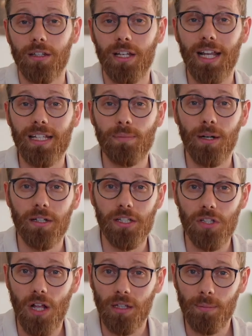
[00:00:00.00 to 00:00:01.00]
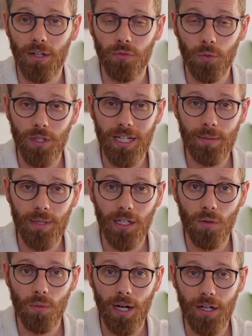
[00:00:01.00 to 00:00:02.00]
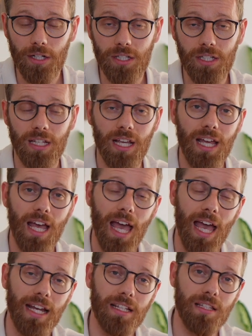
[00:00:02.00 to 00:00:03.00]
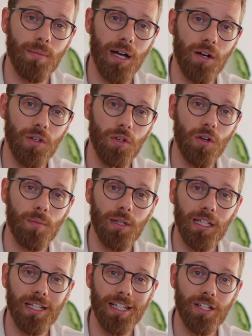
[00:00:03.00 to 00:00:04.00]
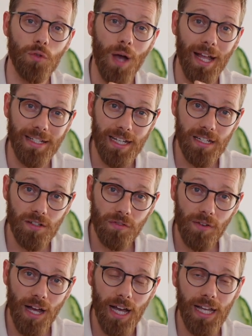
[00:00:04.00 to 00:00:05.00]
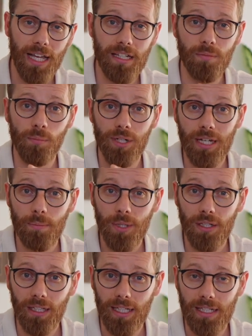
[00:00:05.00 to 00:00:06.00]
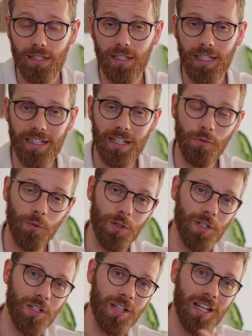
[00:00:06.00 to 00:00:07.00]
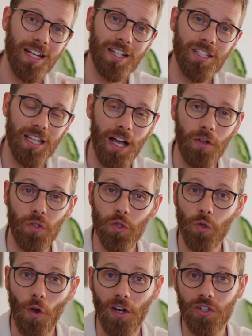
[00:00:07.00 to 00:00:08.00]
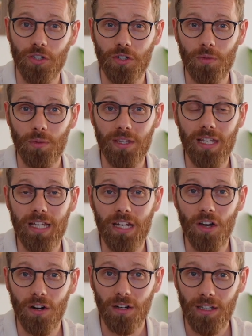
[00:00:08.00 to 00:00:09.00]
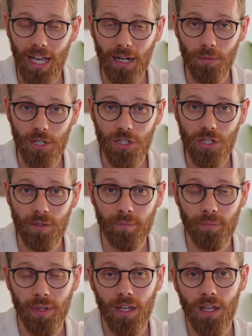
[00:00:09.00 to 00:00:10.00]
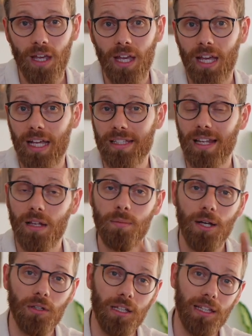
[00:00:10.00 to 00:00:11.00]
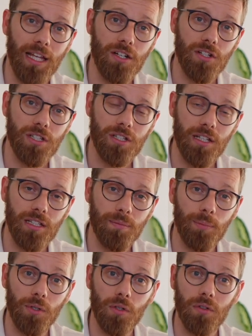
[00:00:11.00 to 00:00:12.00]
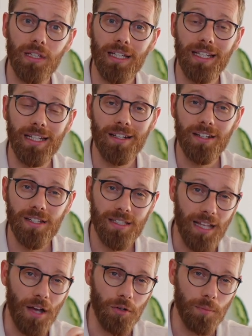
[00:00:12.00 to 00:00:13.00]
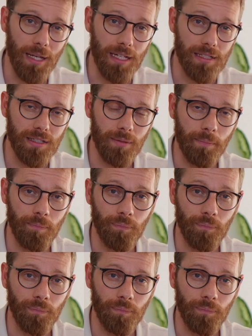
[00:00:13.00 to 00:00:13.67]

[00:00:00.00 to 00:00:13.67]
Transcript: The next part is all about phonemic awareness, and it's about your ability to identify and manipulate the different sound structures within our language. It's not about the letters, it's purely sound-based.